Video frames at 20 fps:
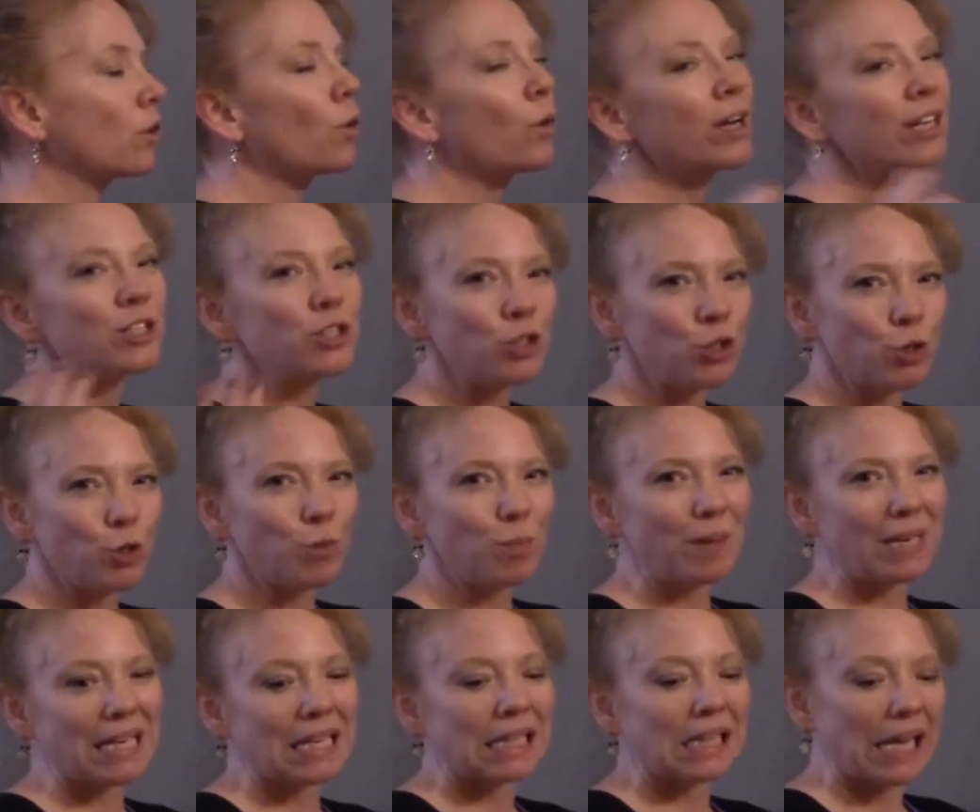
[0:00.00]
going to
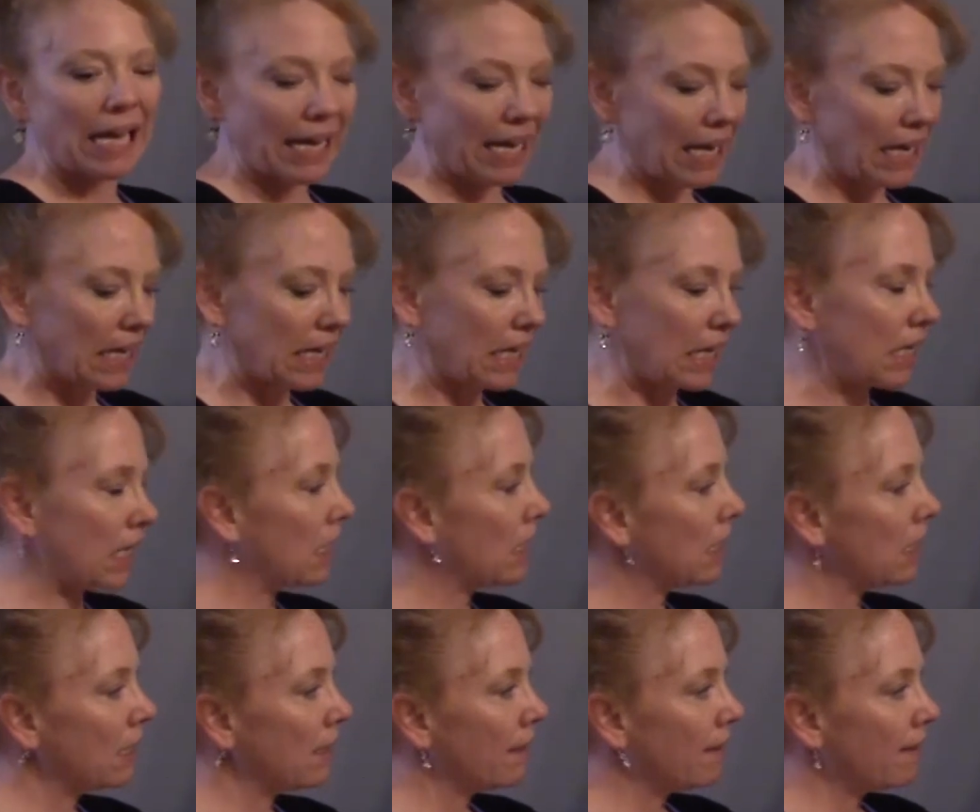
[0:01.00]
be like
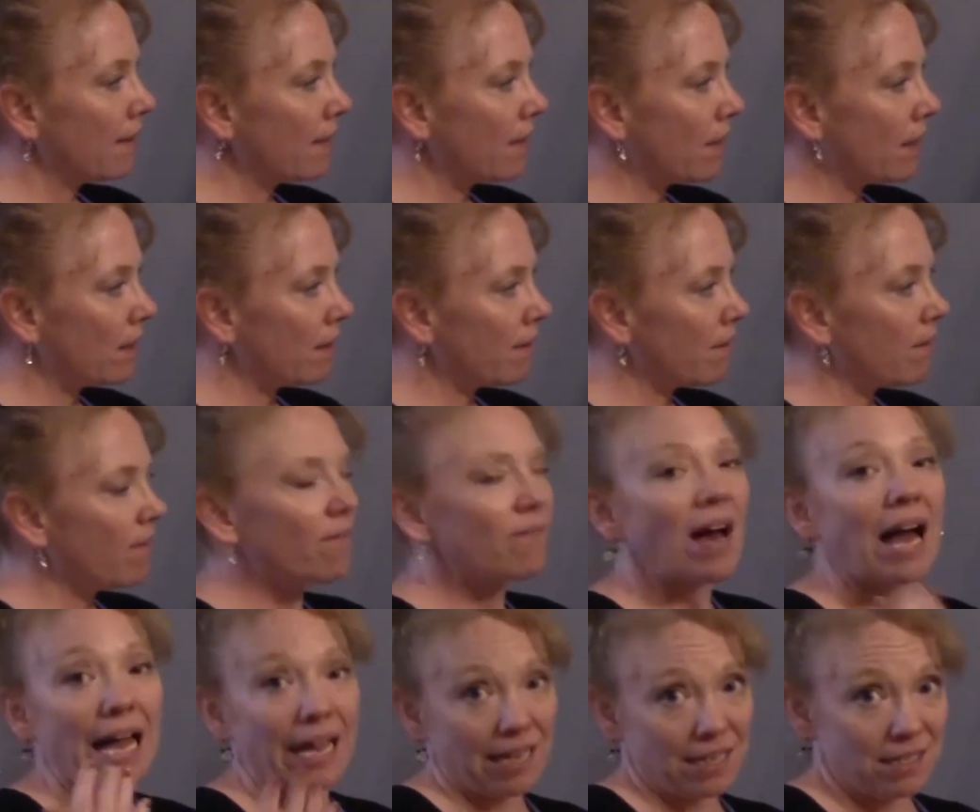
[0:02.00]
the
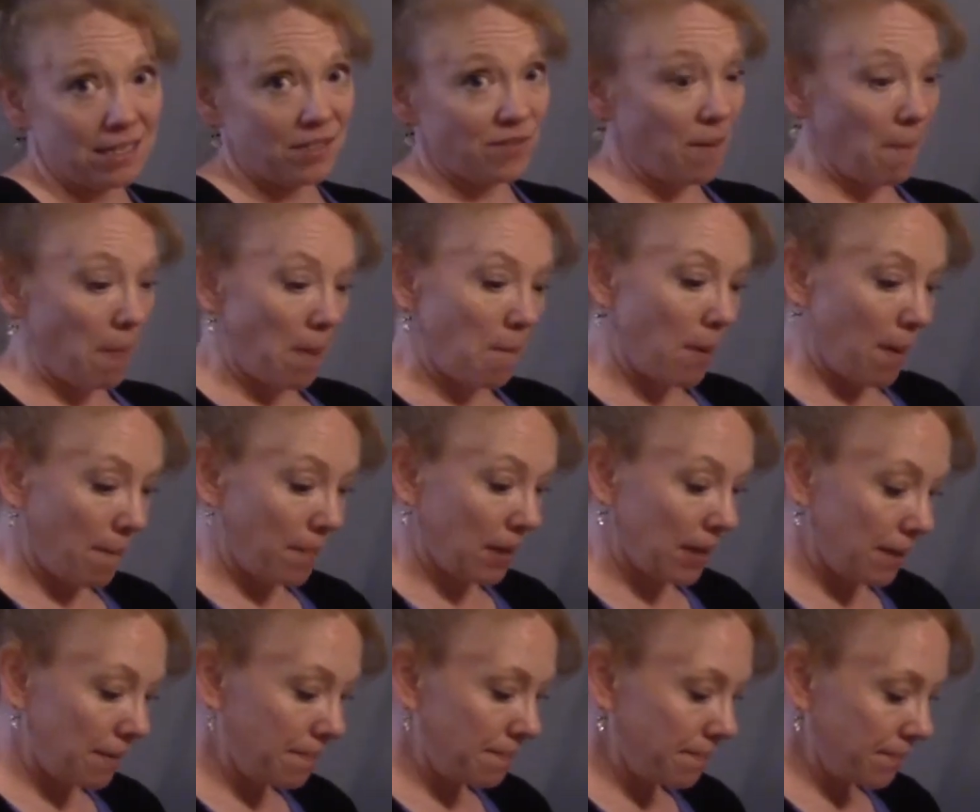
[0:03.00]
vines from the
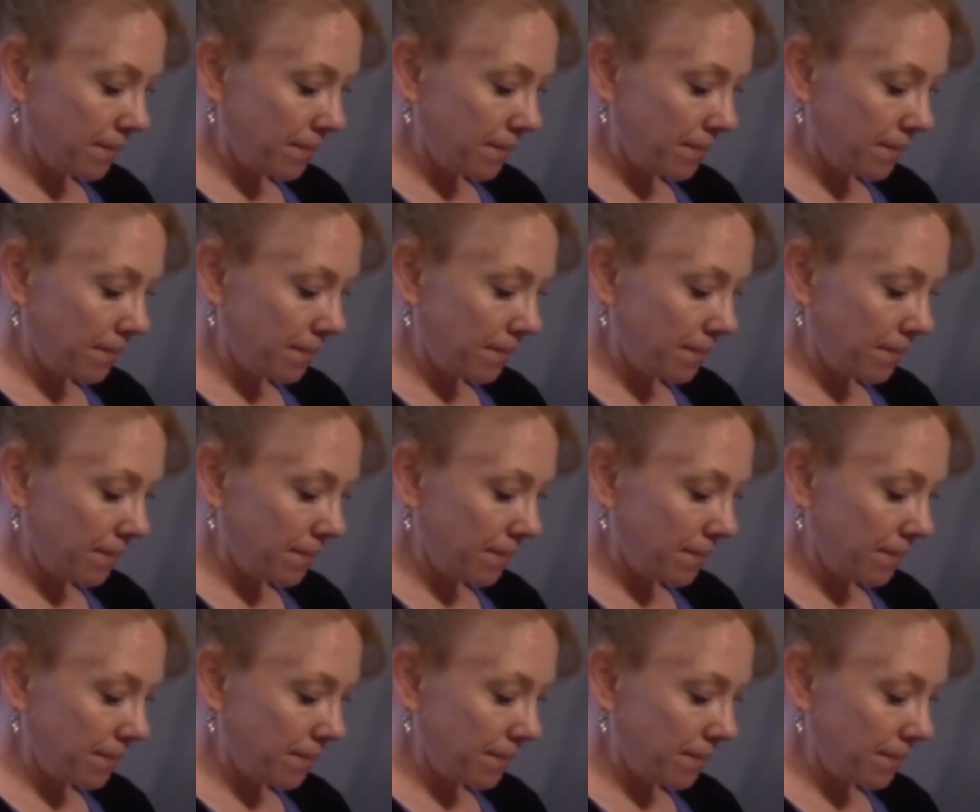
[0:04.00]
pumpkin.